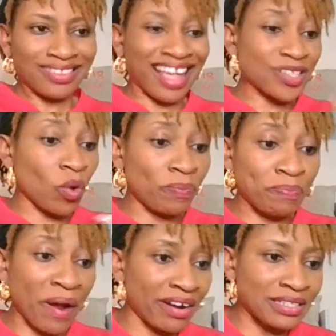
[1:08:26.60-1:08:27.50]
That's what
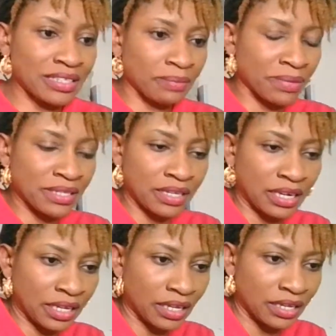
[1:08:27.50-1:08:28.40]
parenting
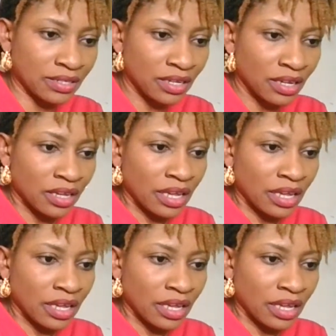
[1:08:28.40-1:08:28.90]
basically is.